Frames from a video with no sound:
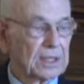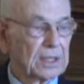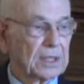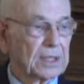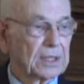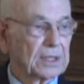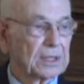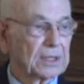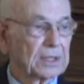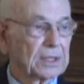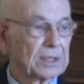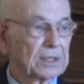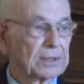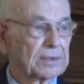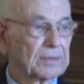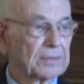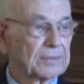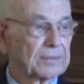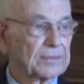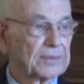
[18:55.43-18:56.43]
And
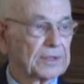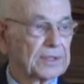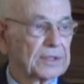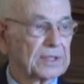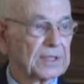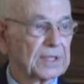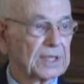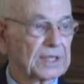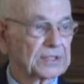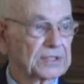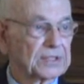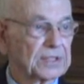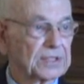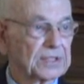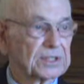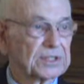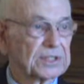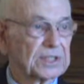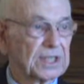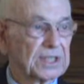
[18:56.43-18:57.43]
then the next
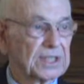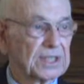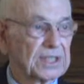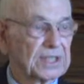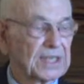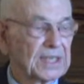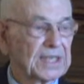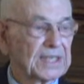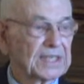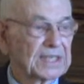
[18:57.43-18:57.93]
year, J.D.